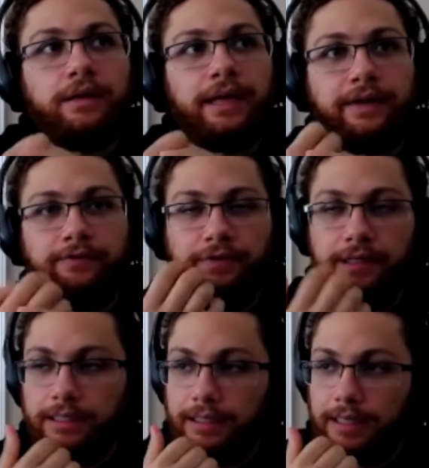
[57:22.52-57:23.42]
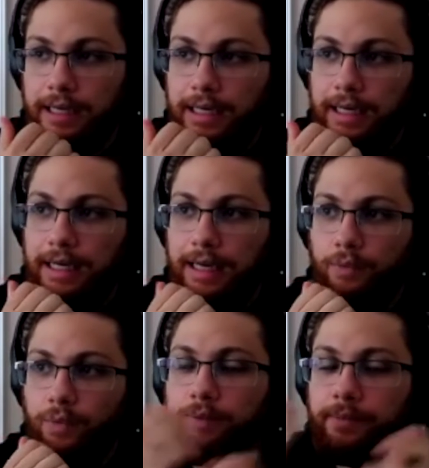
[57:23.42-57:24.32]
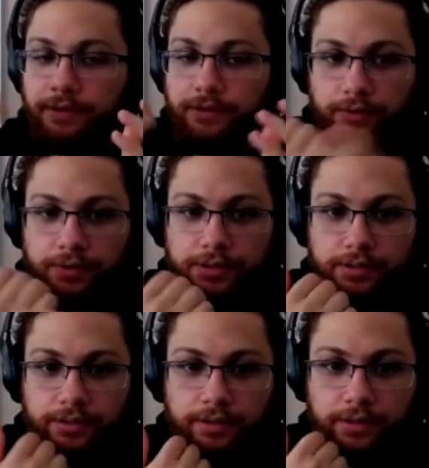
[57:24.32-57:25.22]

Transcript: like a feeling like, why am I doing this?